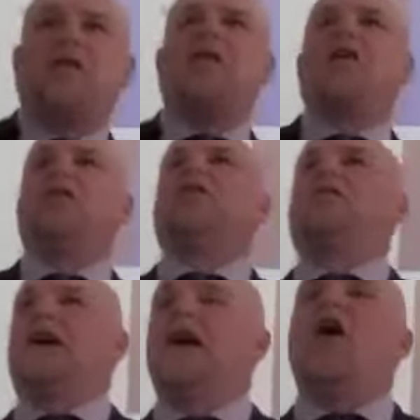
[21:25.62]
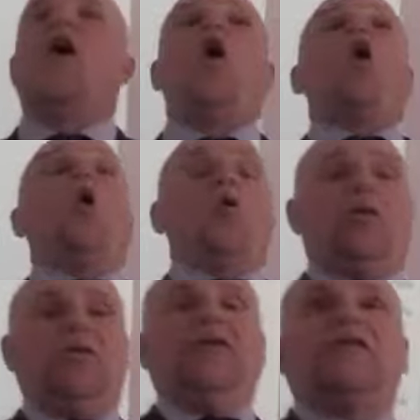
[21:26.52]
going to say? Oh, well,
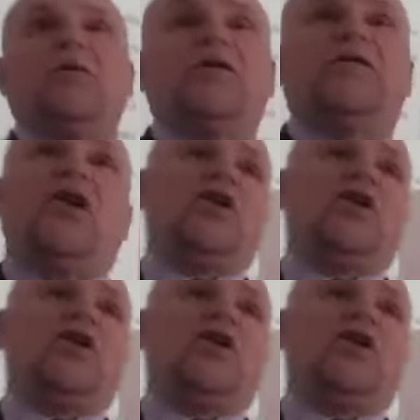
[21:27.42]
this one's going